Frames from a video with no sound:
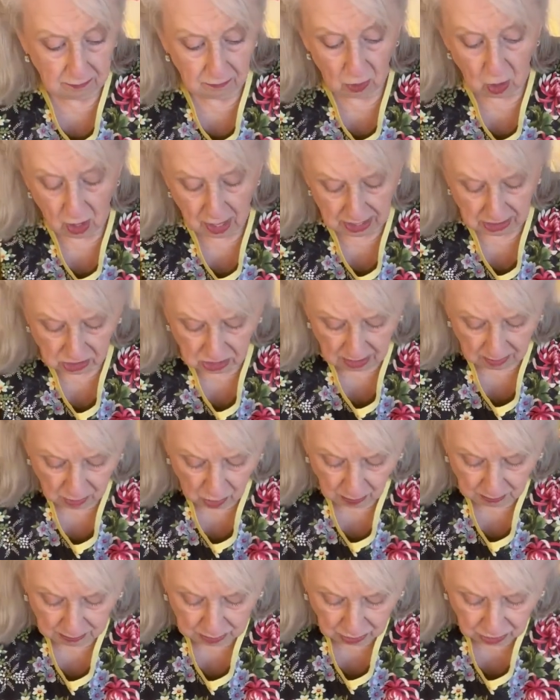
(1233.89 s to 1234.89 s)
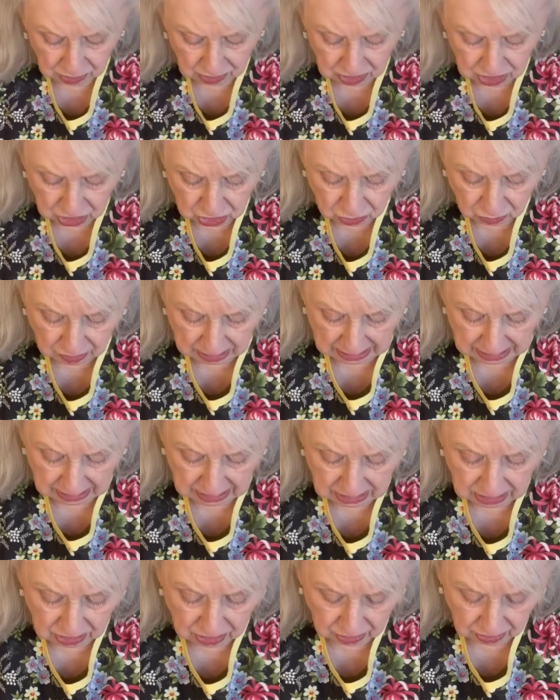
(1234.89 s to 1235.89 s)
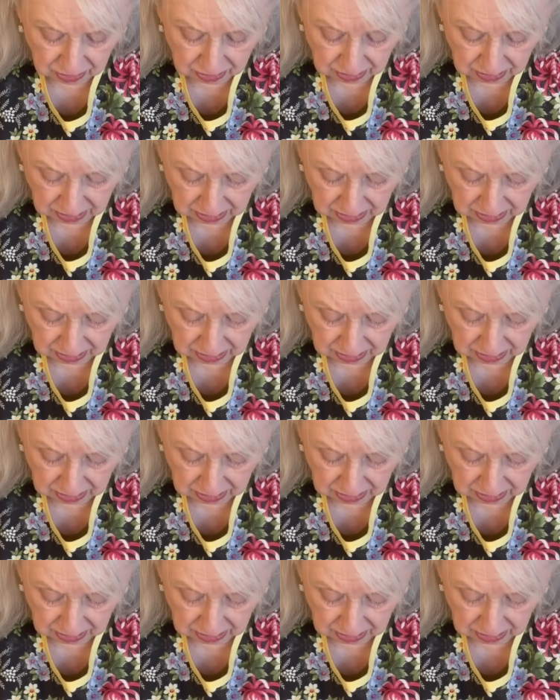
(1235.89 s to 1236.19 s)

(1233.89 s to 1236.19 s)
All right, so I'm going to put this right here